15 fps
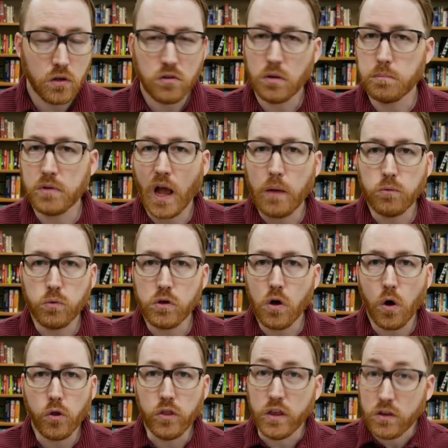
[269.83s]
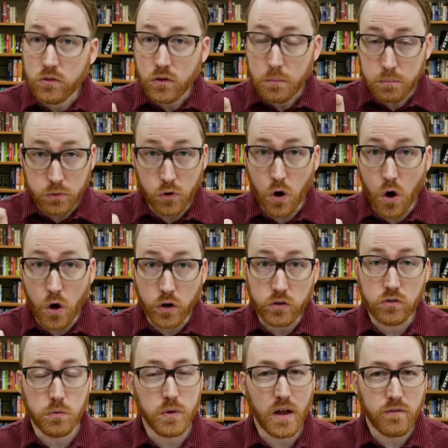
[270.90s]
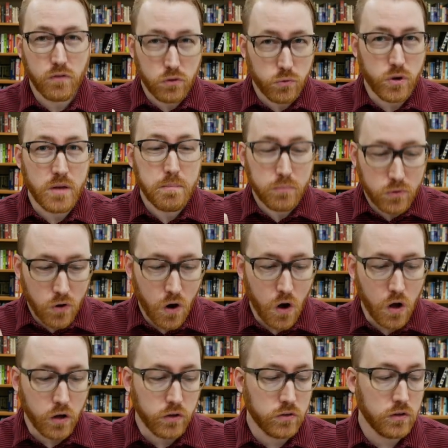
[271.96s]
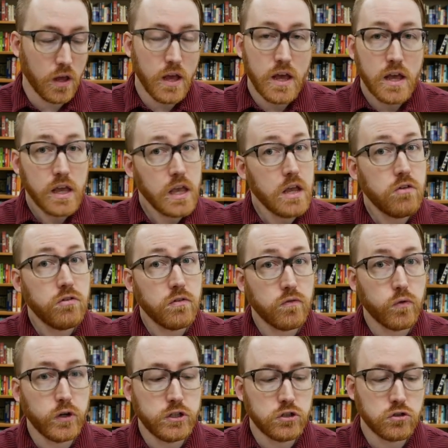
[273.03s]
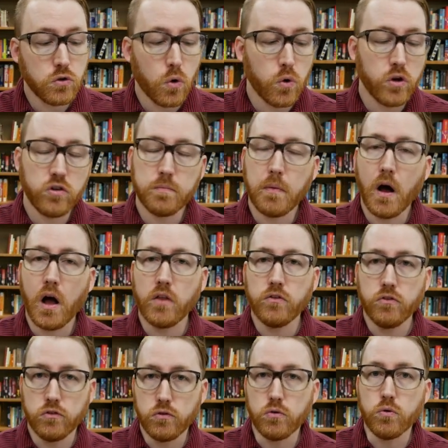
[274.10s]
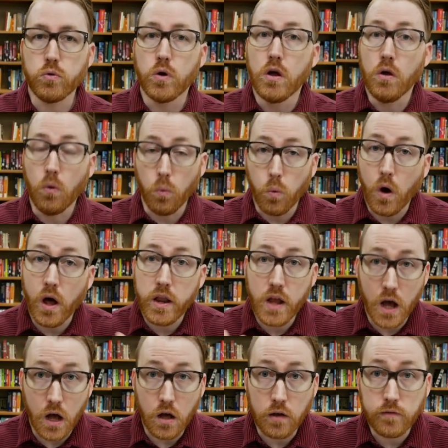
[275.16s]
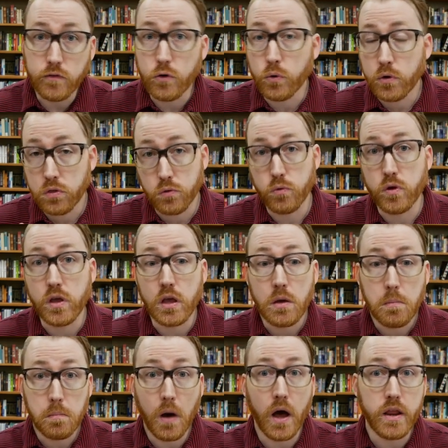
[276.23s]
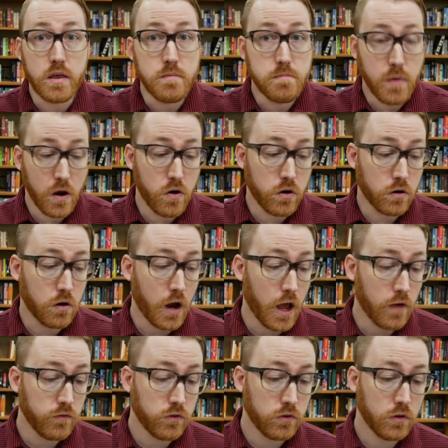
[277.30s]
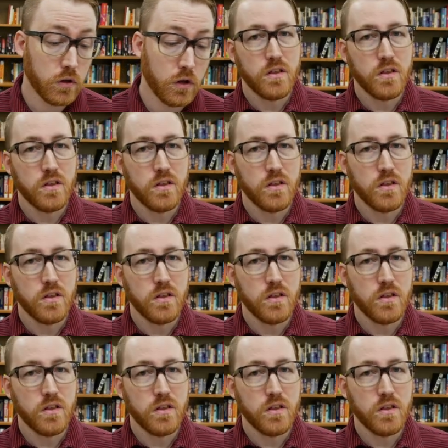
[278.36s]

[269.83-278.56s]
Sometimes we call these prongs. You would have 3 prongs, each of which corresponds to one of your 3 body paragraphs.